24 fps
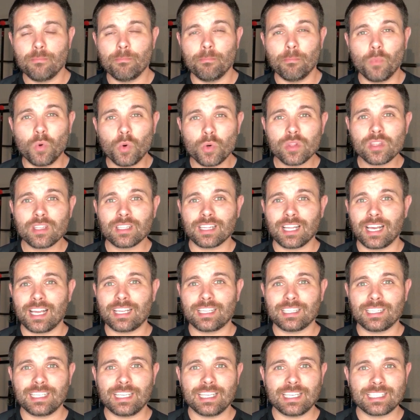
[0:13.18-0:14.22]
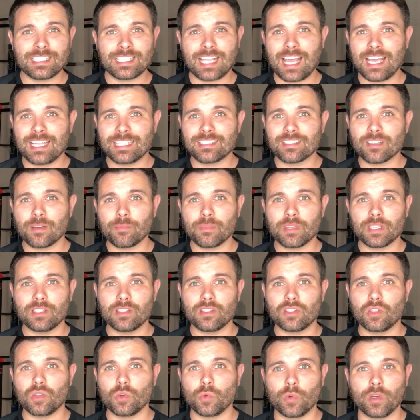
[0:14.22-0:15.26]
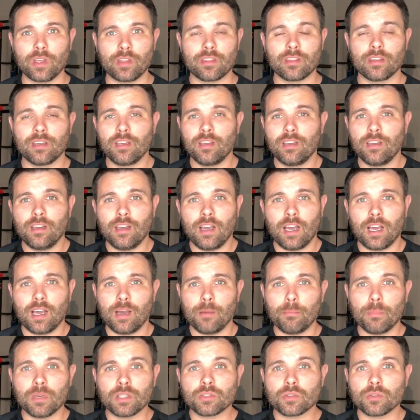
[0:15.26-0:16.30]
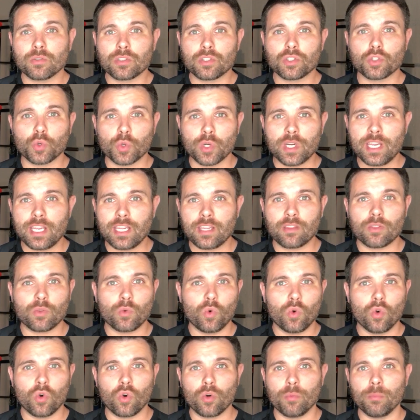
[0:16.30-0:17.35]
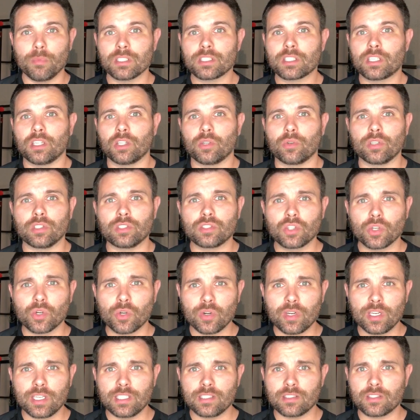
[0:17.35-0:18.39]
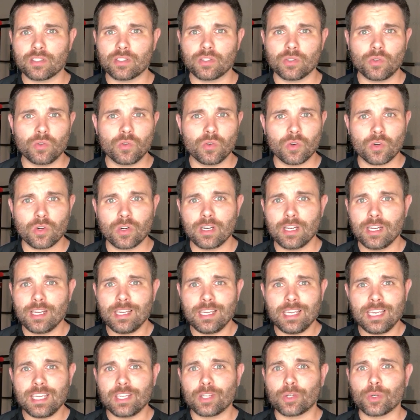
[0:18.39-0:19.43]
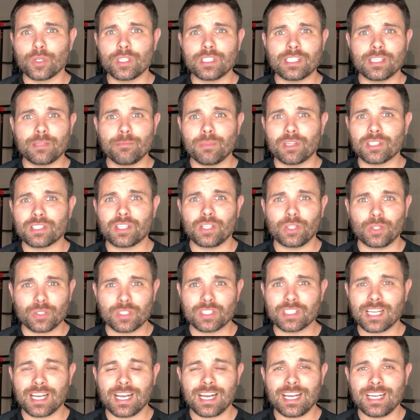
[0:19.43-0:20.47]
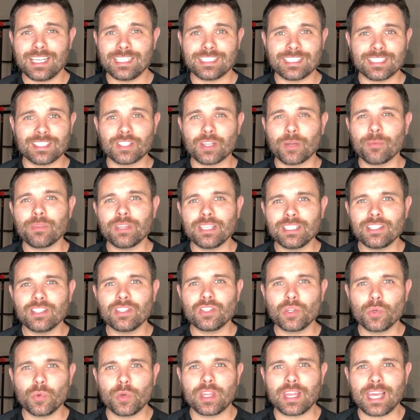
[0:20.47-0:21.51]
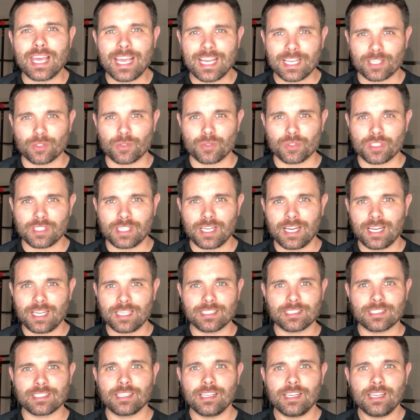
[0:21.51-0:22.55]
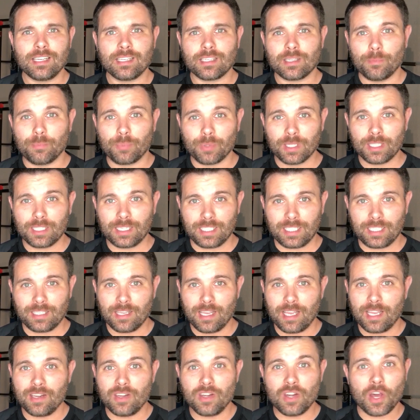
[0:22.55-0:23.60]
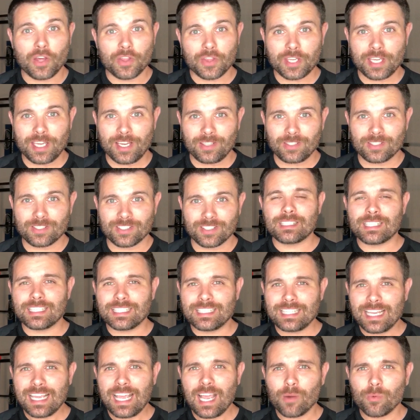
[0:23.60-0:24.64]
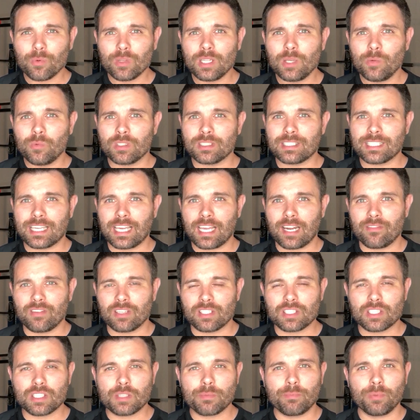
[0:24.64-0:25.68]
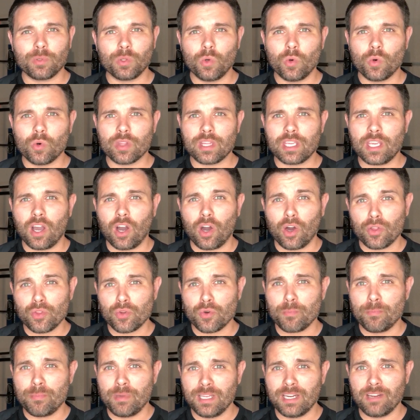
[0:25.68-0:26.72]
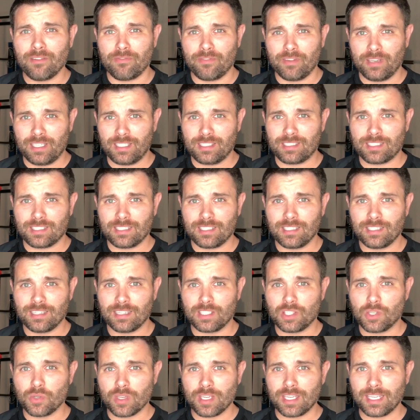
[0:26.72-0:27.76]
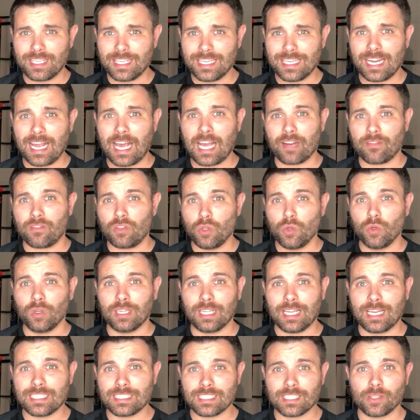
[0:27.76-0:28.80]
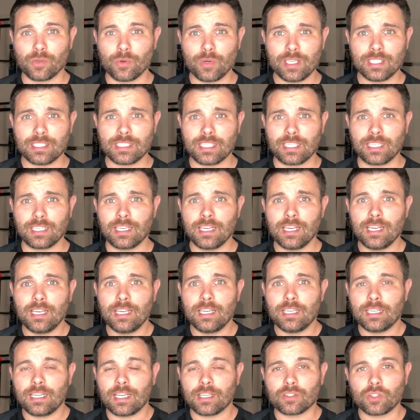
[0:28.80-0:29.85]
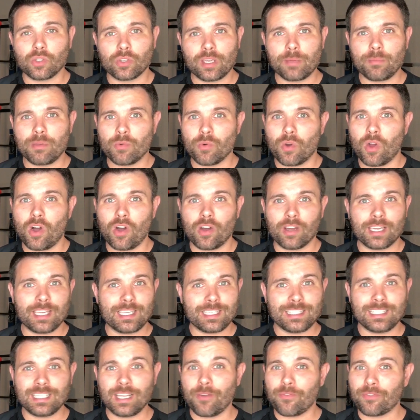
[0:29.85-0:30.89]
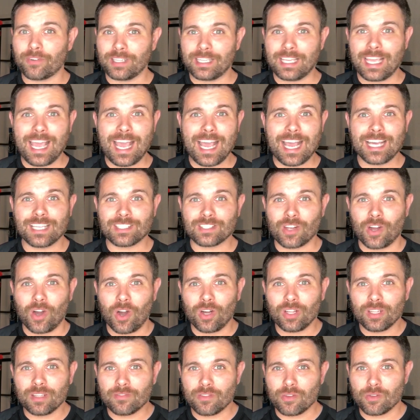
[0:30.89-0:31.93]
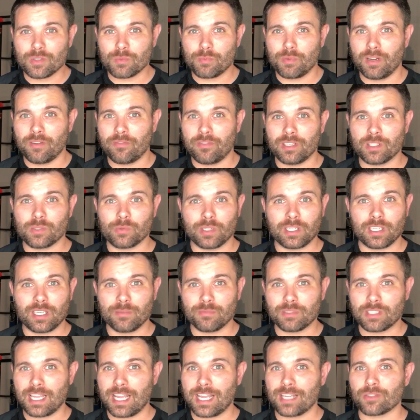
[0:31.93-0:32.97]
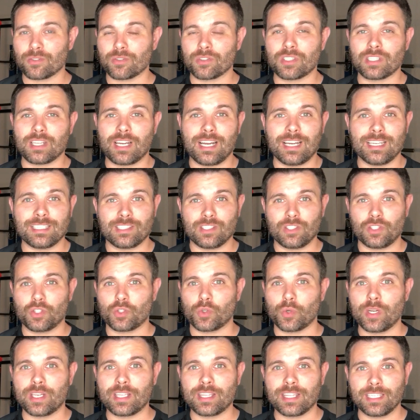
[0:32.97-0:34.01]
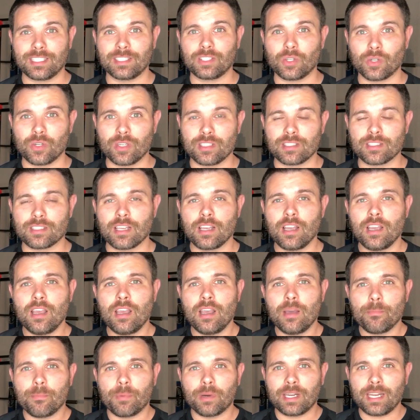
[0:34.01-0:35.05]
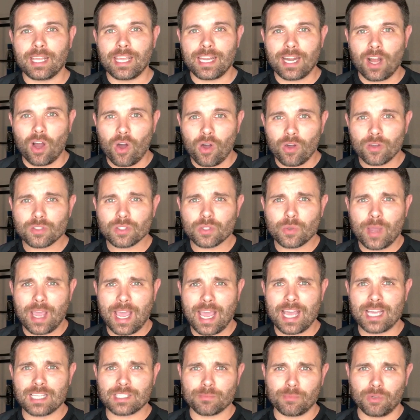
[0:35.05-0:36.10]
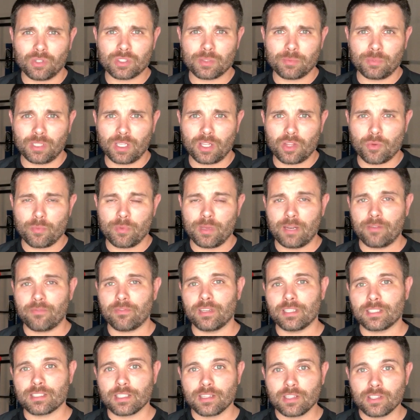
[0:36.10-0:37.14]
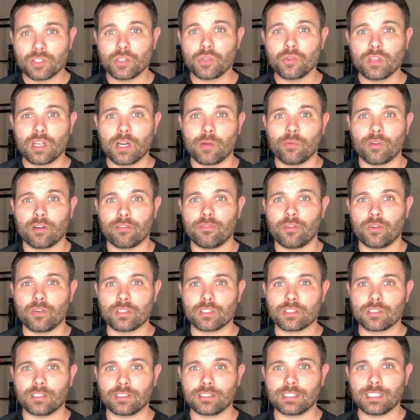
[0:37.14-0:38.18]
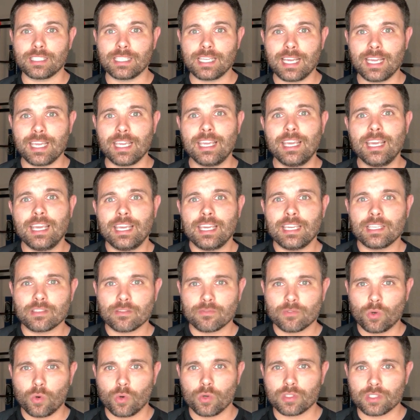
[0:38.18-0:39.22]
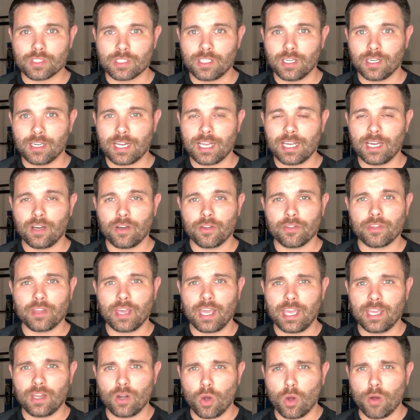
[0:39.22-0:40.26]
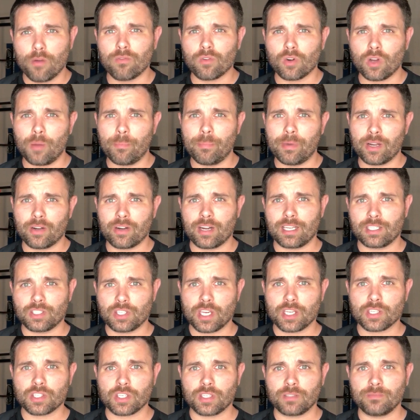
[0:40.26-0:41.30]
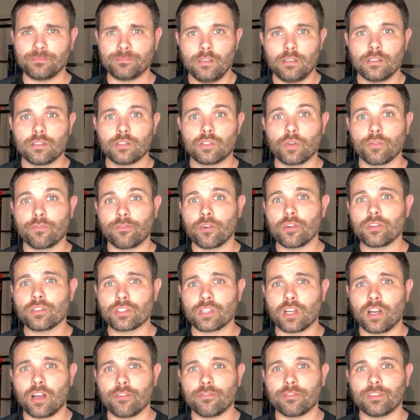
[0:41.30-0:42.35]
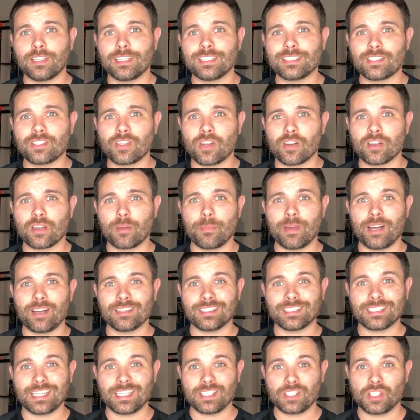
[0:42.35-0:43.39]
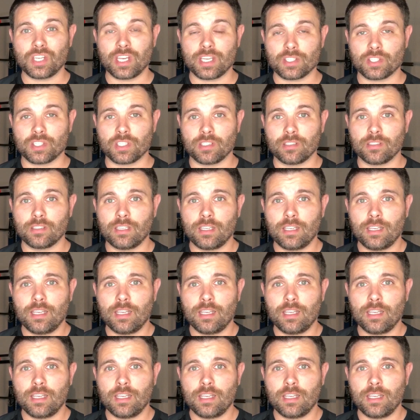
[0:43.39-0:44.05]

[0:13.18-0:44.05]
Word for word: more than likely it has had something to do with uh, muscle strength or muscular endurance or increasing muscular size, something to do with exercise completely and nothing else. Today, I really want to kind of explore the other benefits that you can get out of utilizing creatine. Now, don't get me wrong, it definitely has all of those benefits when it comes to exercise and strength and endurance, but it also has multiple other benefits. And the two that I wanna focus on today is, of course, gut health and overall better digestion. So, first off, let's talk about digestion.